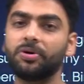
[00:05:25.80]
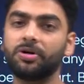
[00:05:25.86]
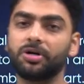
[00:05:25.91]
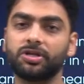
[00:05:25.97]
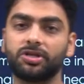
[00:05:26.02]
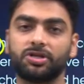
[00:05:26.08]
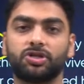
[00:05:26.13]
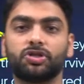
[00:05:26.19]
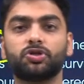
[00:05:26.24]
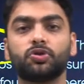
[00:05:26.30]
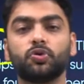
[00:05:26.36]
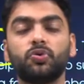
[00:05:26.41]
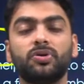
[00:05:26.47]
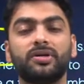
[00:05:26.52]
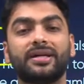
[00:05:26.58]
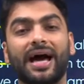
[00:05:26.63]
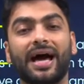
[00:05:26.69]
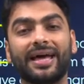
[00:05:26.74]
birth
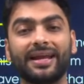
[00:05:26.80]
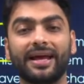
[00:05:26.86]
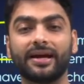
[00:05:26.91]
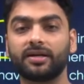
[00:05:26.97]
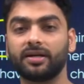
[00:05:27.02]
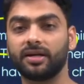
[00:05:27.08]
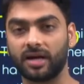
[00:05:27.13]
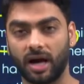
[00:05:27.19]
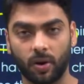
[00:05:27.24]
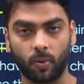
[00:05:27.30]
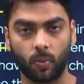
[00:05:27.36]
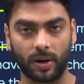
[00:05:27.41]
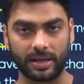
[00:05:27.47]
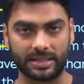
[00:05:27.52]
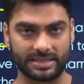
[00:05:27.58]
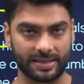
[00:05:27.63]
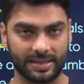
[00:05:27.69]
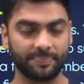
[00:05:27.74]
to direct young
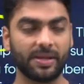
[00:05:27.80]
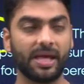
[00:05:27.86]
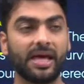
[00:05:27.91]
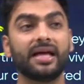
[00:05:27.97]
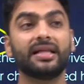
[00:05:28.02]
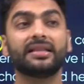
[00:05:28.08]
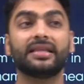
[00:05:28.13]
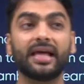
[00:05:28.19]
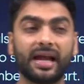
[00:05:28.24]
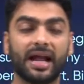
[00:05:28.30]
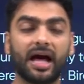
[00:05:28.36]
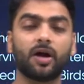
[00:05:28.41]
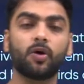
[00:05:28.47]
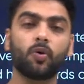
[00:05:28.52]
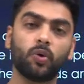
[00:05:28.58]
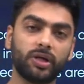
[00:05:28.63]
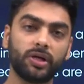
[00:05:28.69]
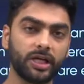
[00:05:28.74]
ones. There
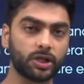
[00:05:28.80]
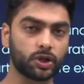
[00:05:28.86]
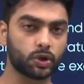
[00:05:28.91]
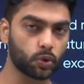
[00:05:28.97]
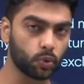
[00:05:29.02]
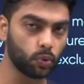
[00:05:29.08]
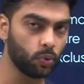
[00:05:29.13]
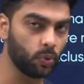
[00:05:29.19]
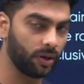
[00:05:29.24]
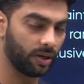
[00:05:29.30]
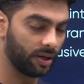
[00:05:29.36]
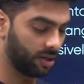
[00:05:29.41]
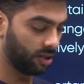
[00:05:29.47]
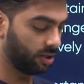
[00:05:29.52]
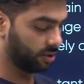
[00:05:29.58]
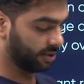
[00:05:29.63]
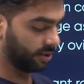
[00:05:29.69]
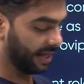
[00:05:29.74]
are only two
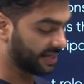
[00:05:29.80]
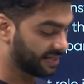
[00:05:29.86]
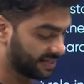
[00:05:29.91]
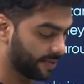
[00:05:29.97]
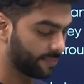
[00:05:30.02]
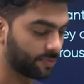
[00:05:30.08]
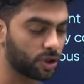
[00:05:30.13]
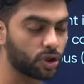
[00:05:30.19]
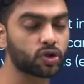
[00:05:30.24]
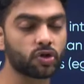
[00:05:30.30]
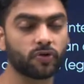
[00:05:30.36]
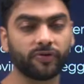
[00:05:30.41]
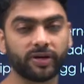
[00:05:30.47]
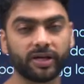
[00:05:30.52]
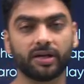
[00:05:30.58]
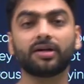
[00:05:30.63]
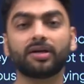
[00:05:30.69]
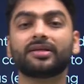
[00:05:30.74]
exceptions
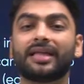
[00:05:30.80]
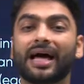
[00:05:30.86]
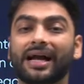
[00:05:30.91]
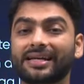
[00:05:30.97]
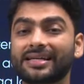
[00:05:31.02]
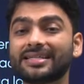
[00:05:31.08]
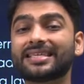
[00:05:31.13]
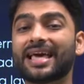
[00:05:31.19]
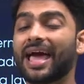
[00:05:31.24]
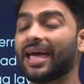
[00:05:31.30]
over here, that is